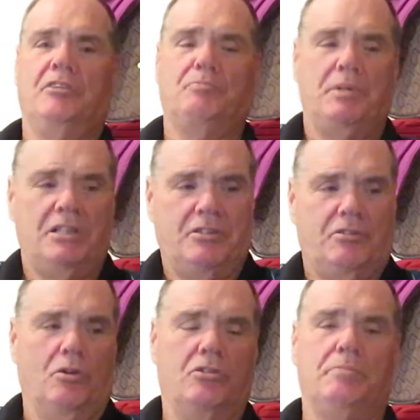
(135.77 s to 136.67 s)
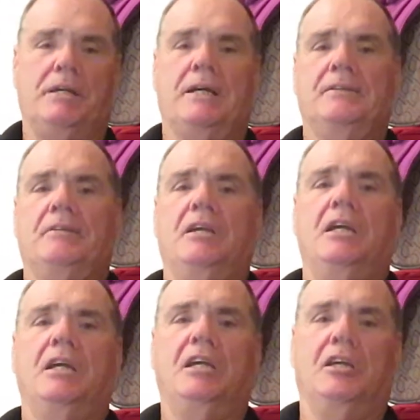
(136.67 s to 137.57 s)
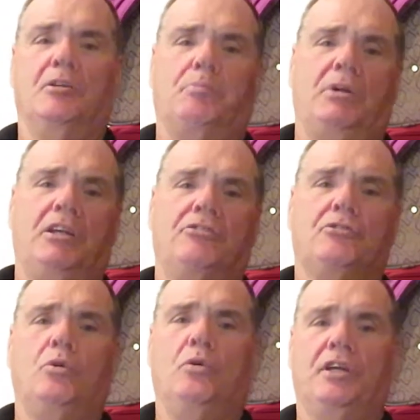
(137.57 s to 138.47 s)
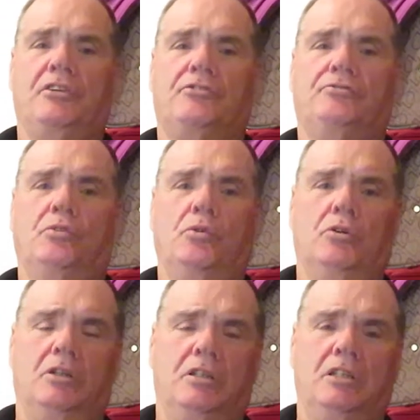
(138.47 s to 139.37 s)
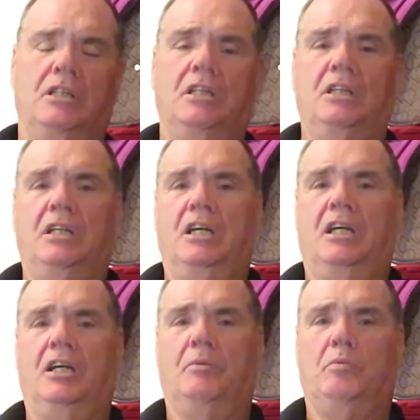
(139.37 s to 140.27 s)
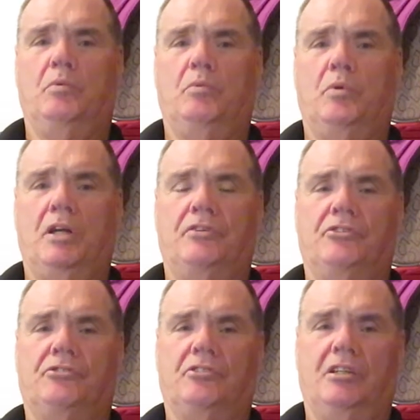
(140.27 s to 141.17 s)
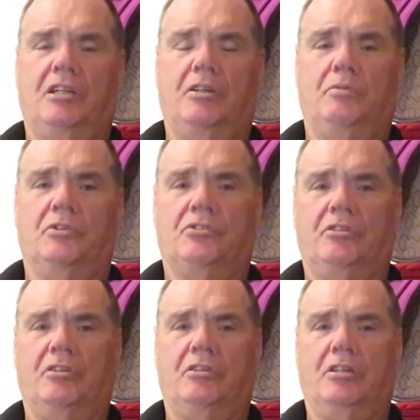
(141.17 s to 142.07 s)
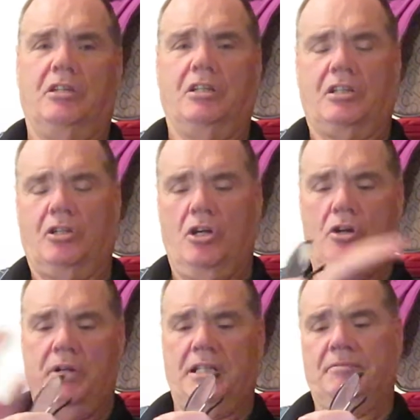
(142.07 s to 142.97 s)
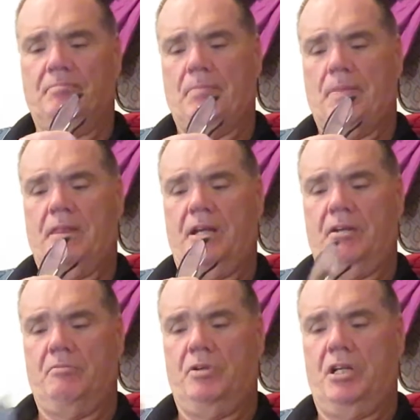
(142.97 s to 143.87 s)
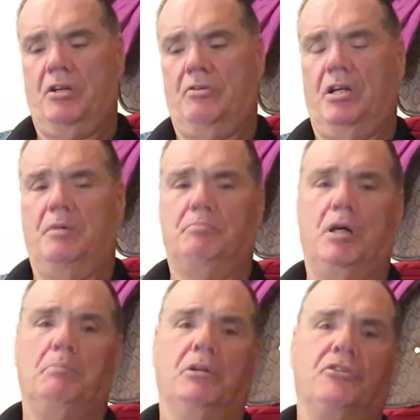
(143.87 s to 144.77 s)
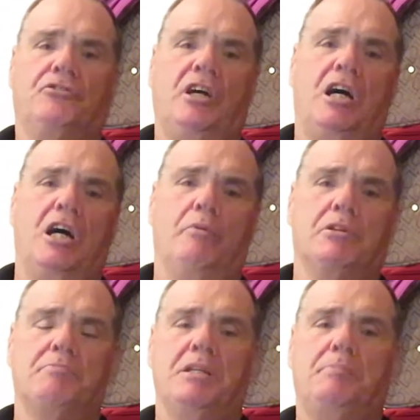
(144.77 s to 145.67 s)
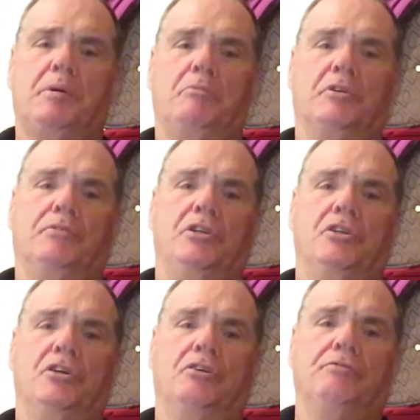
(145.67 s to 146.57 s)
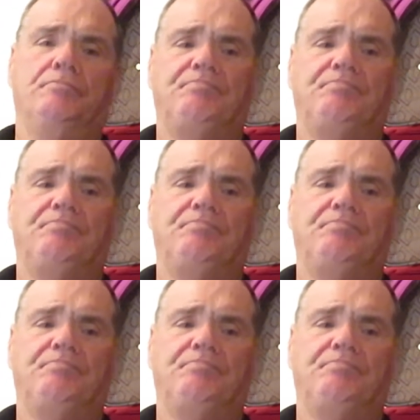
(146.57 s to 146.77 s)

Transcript: been talked about. There's a place called S4 where it was occurring, and where Bob Lazar, which many people would have heard of,